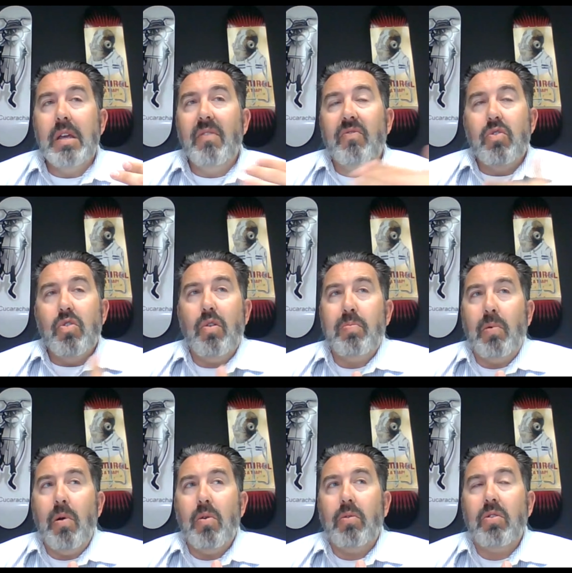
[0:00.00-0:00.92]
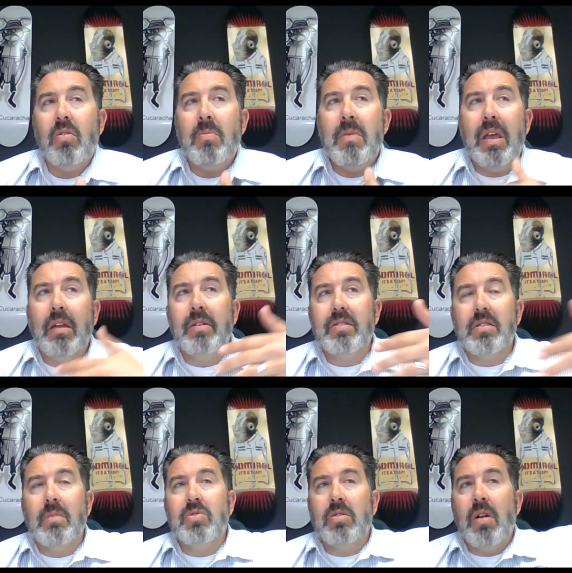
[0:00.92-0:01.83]
if you're broke, you're making an
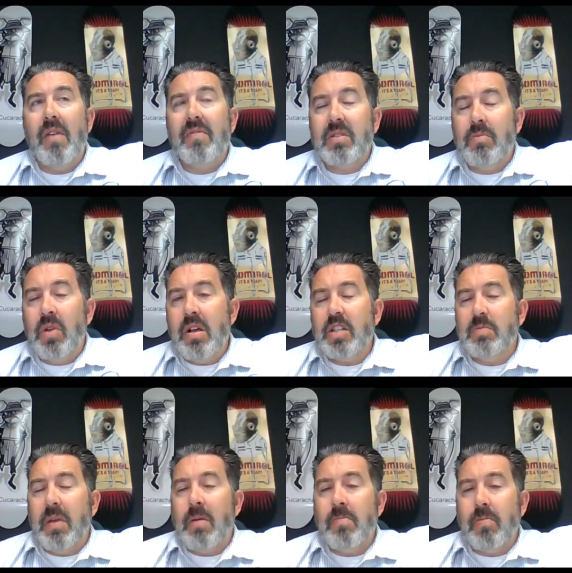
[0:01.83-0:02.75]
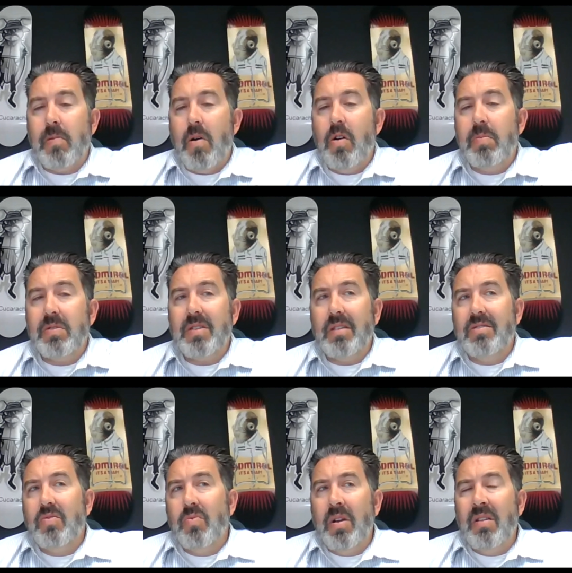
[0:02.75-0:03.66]
assumption off someone else being broke. It's like,
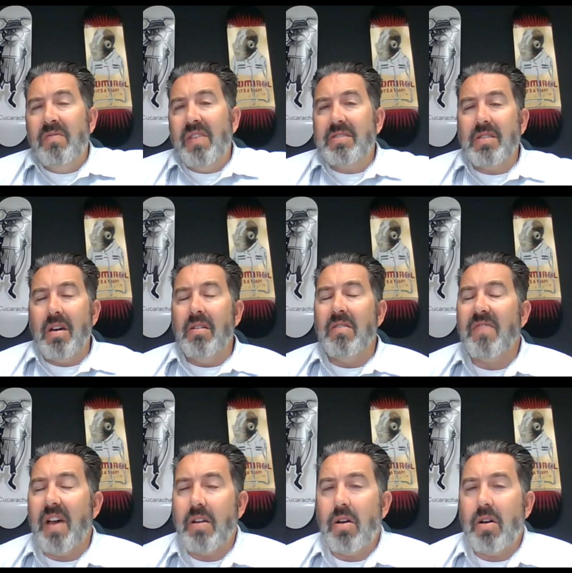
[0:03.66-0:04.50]
do you want to invest $105 to